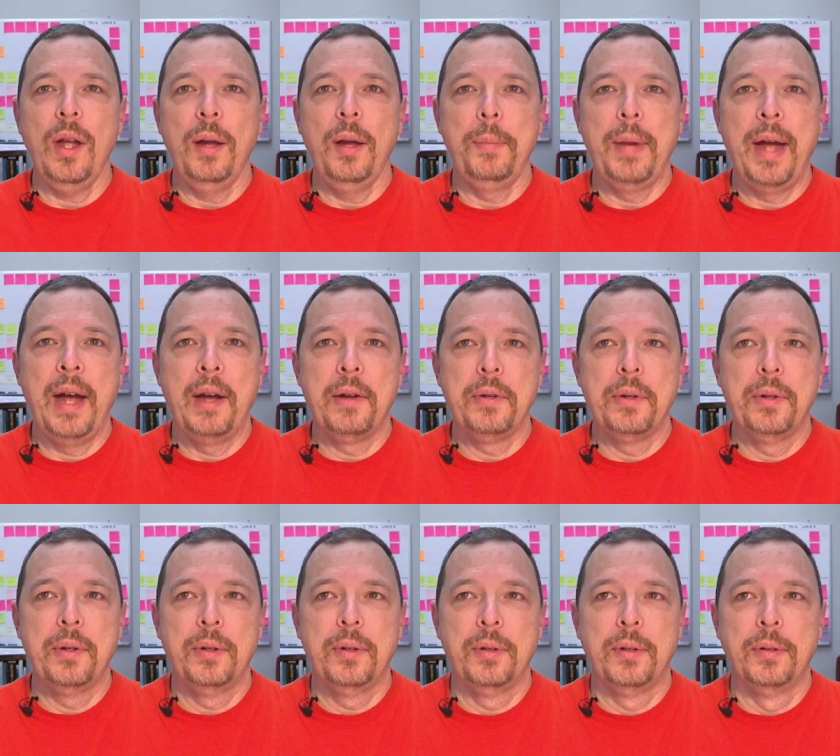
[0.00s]

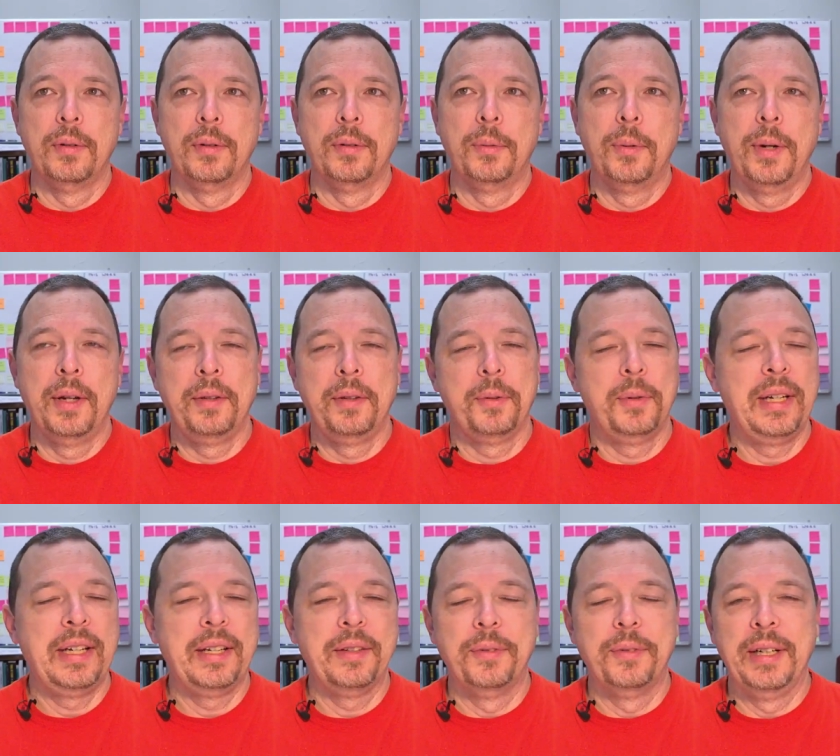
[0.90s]
about whether
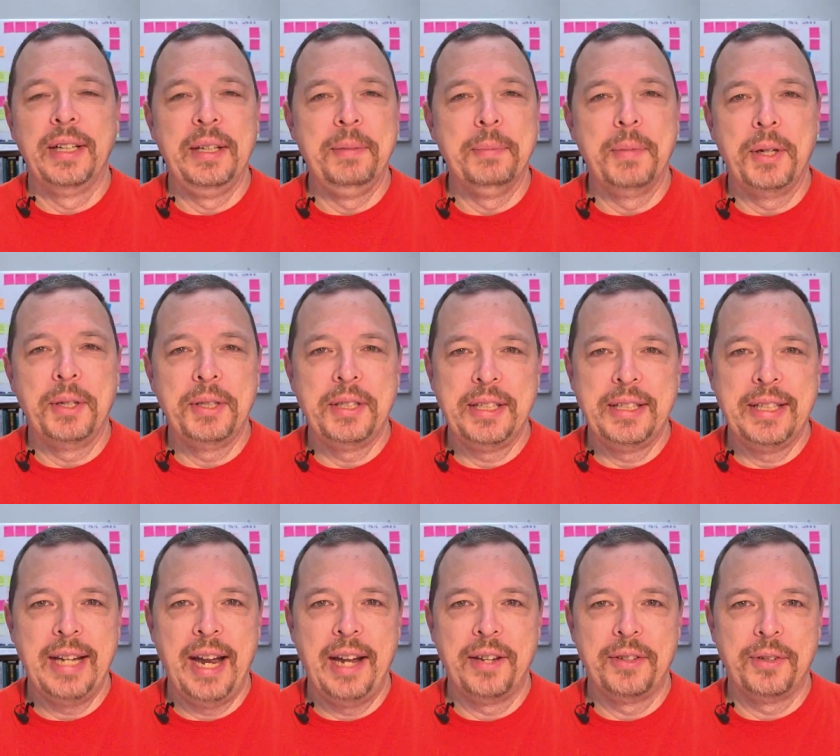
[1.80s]
we can really
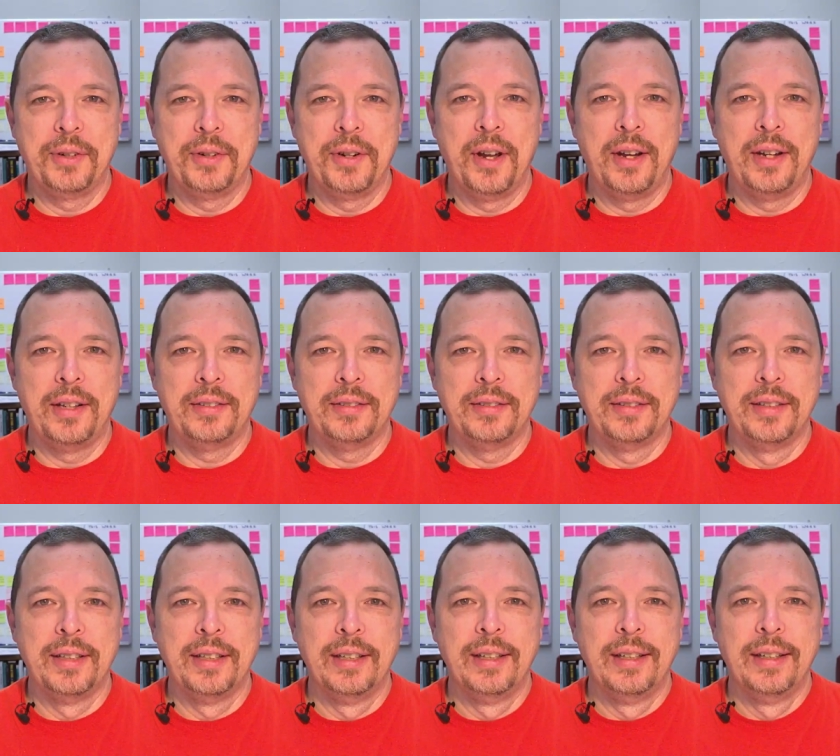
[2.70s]
multitask or not.
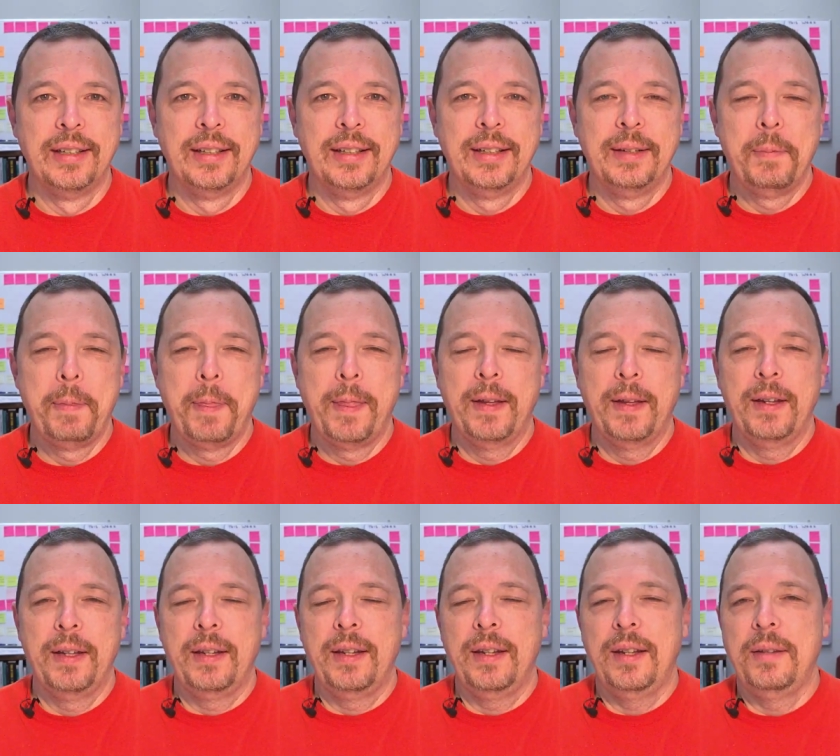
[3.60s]

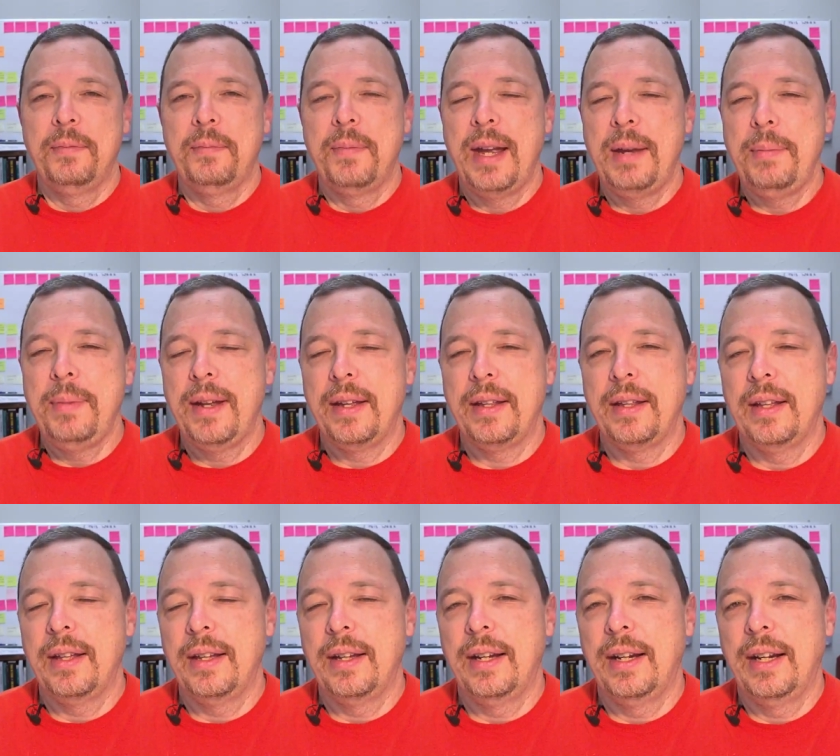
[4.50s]
And and maybe
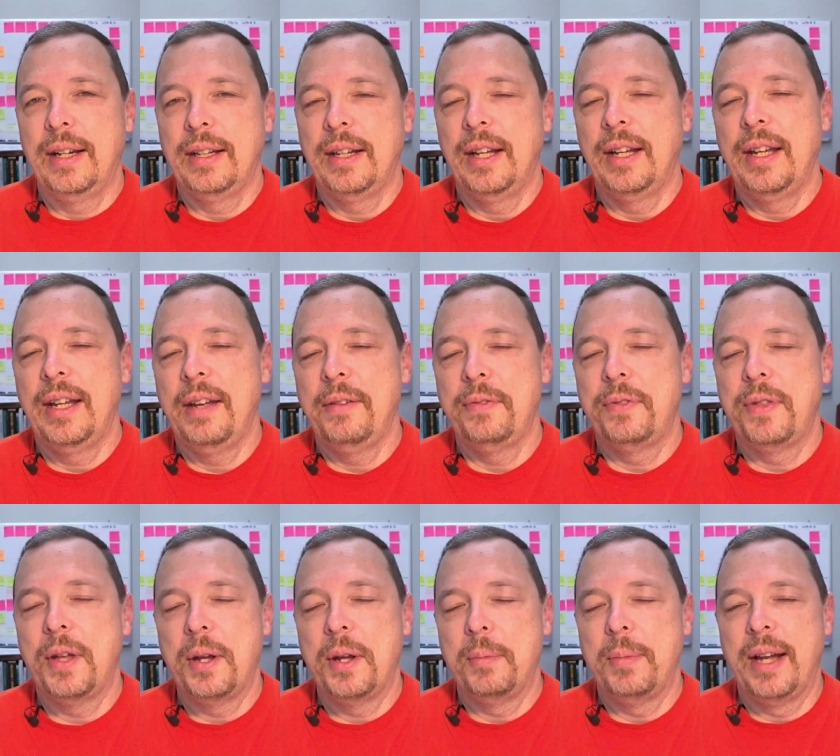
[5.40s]
I I have
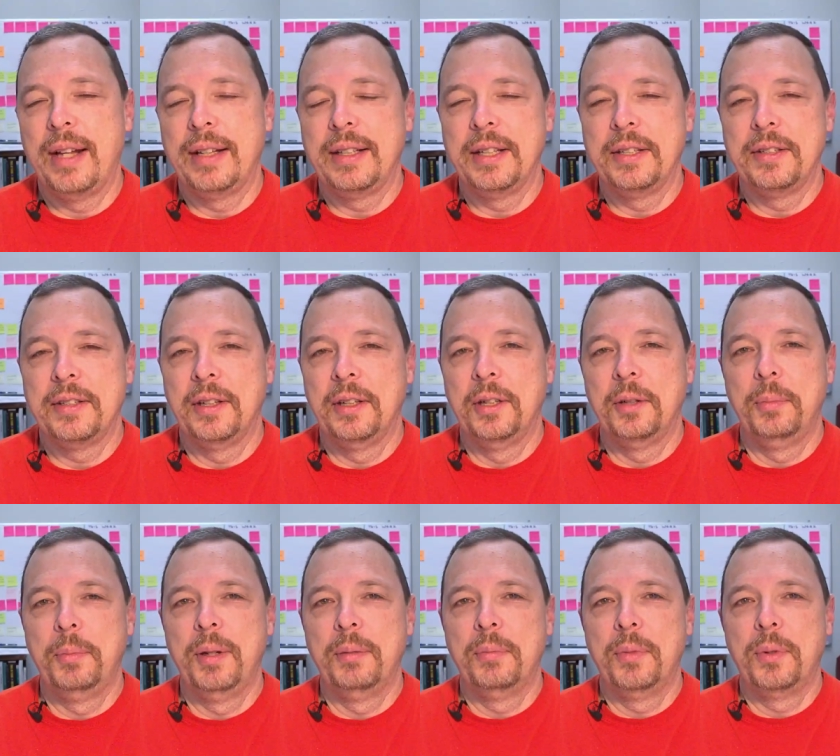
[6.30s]
thought about this a
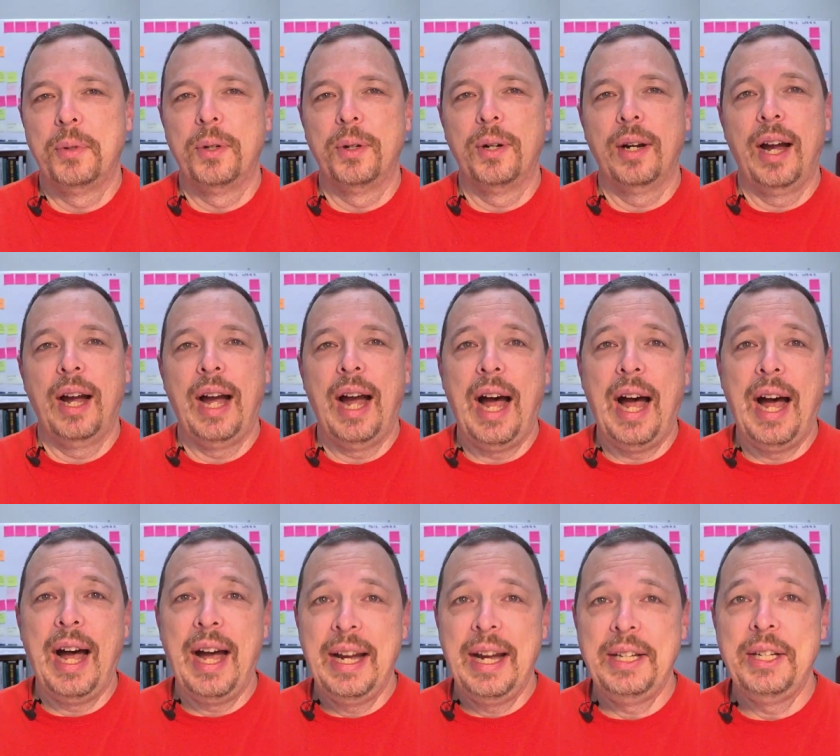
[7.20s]
little bit more.
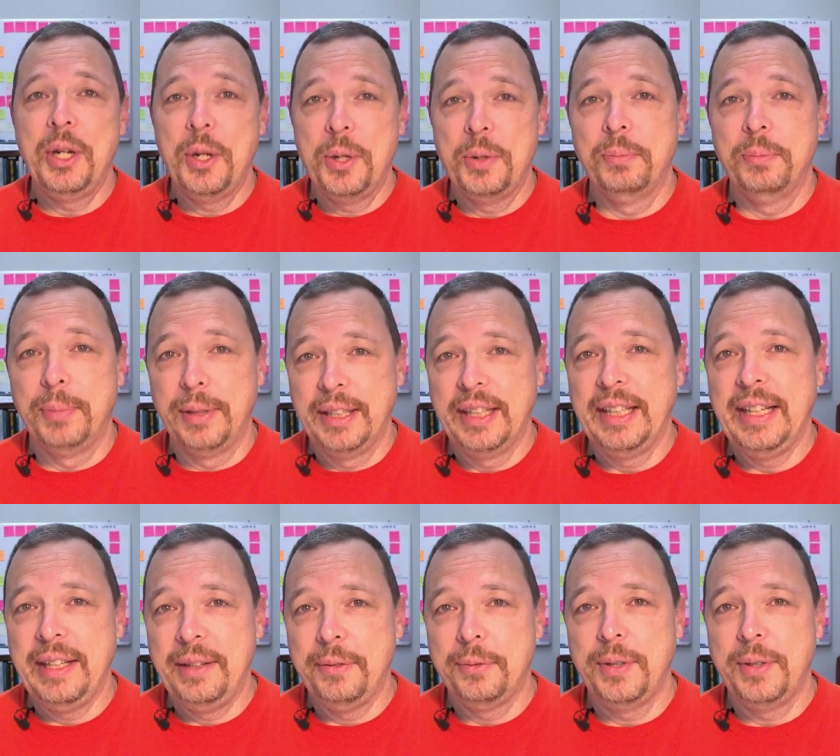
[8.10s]
I don't
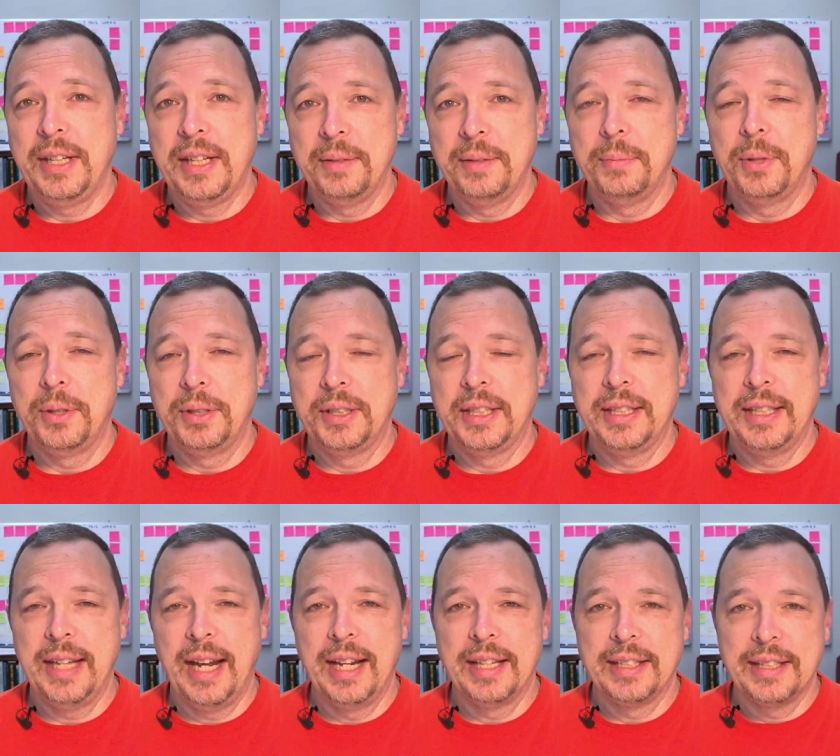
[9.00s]
believe we can
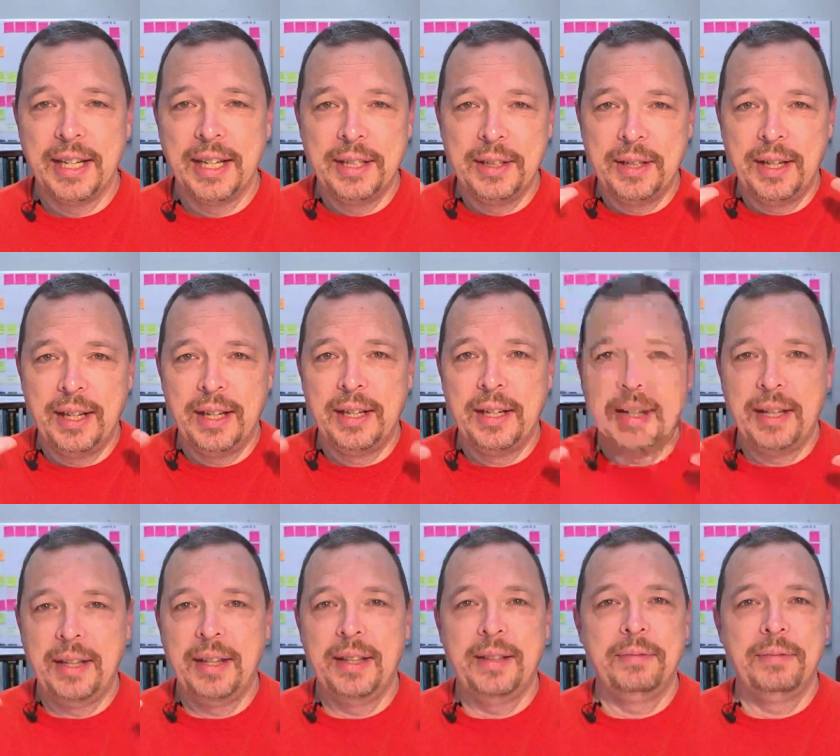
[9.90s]
multitask. I,
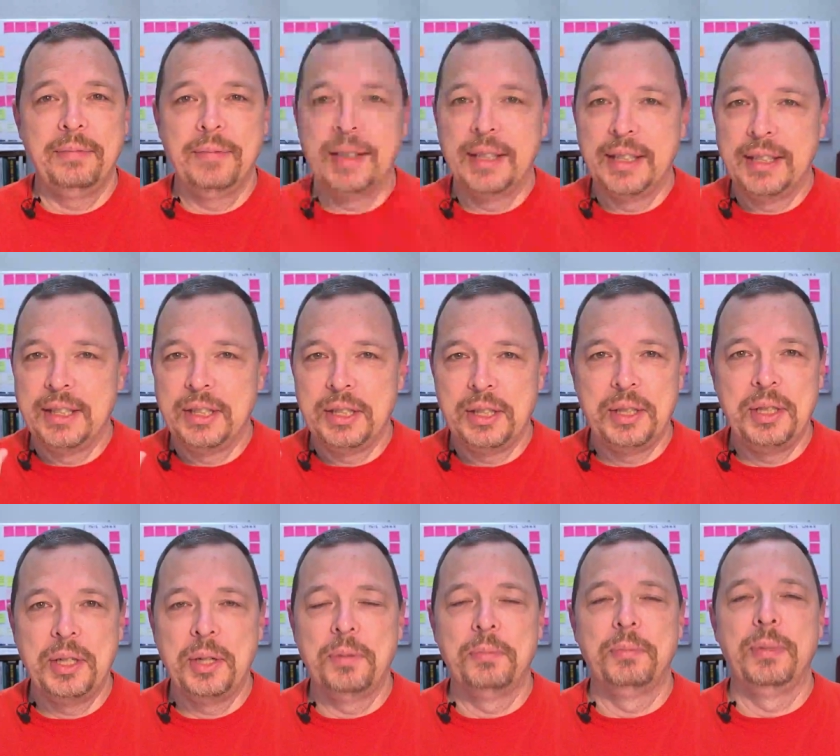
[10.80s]
uh, I
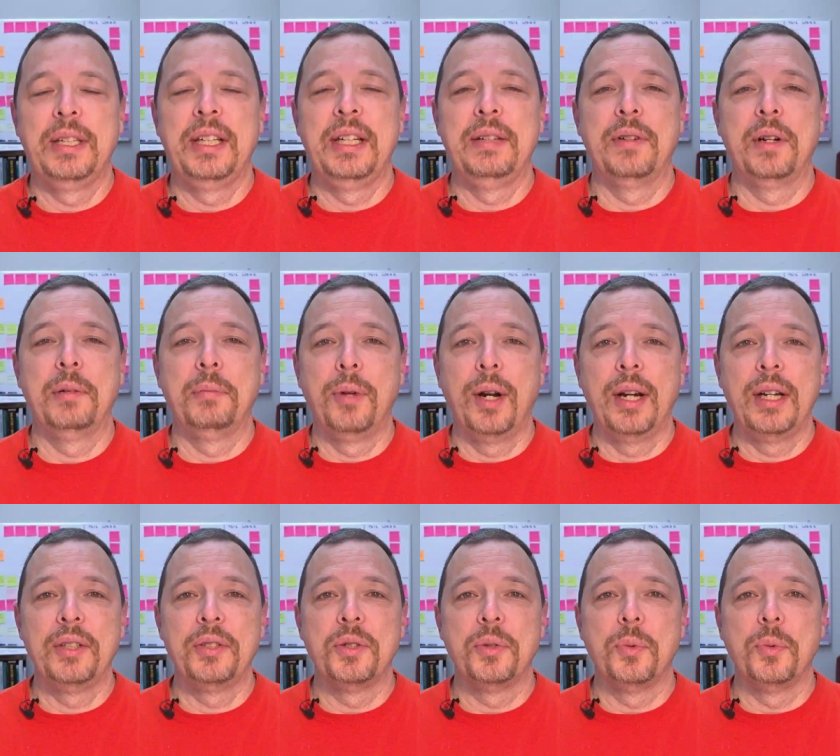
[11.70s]
just don't believe our
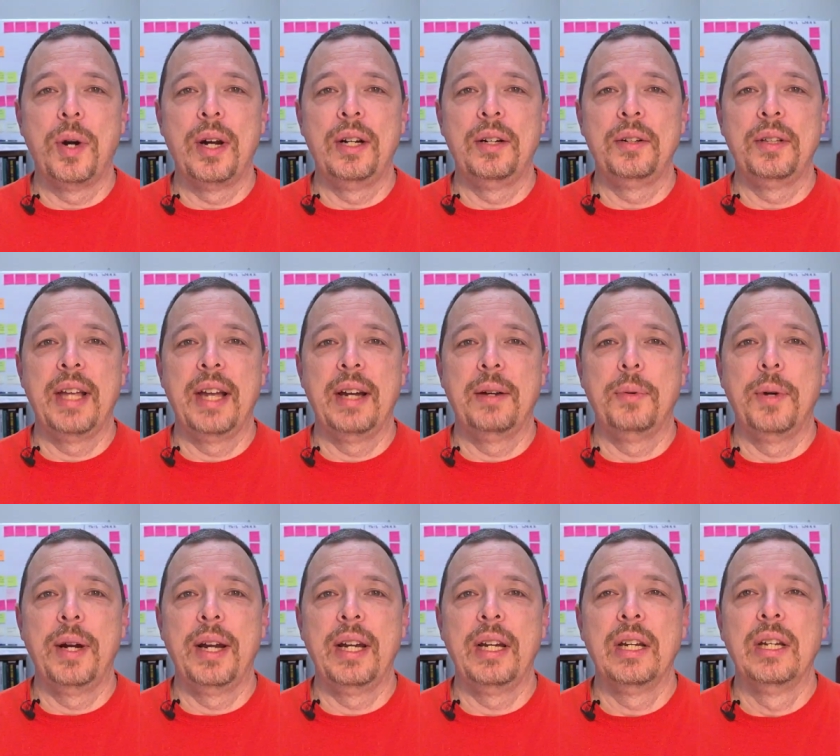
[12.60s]
brains are wired that
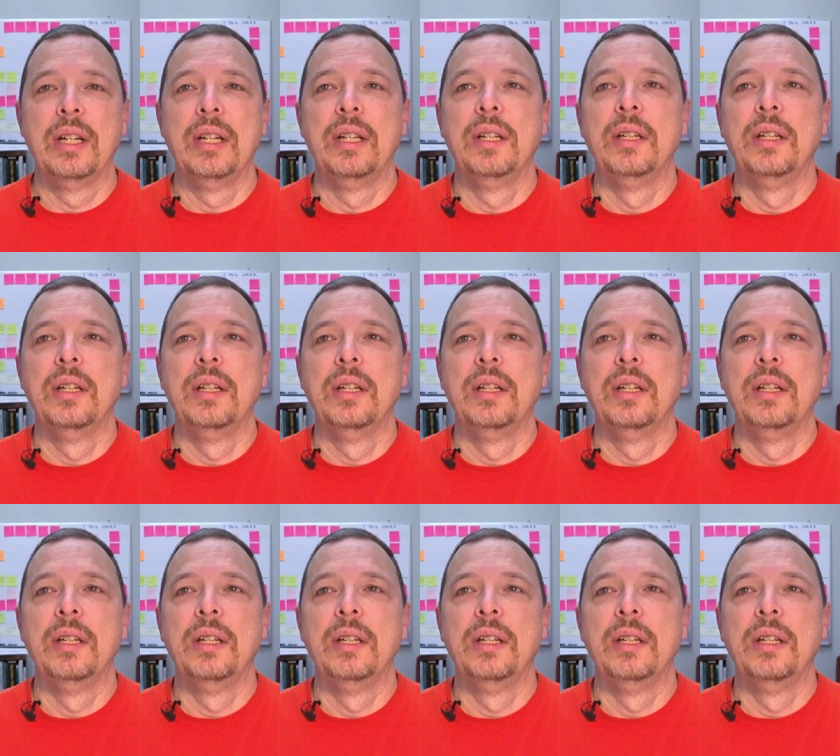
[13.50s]
way